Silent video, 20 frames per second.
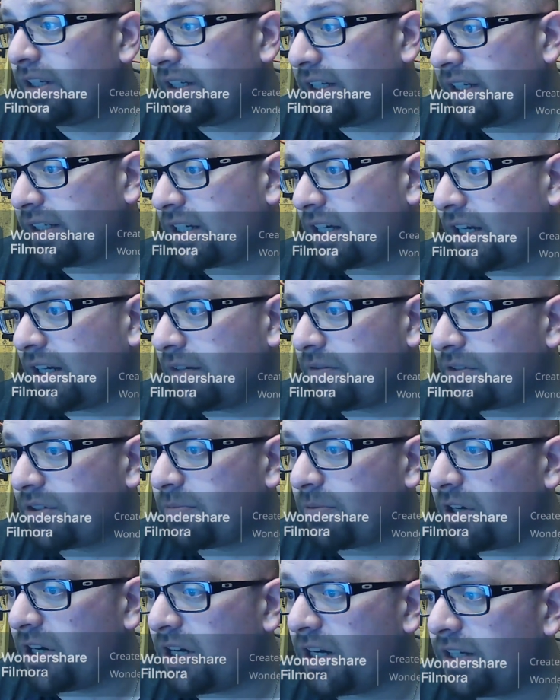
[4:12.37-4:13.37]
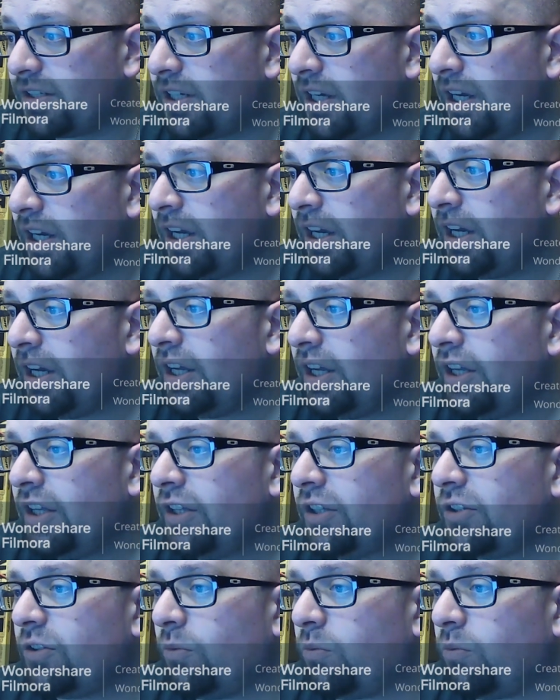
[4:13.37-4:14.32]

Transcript: That's kind of a surprise. The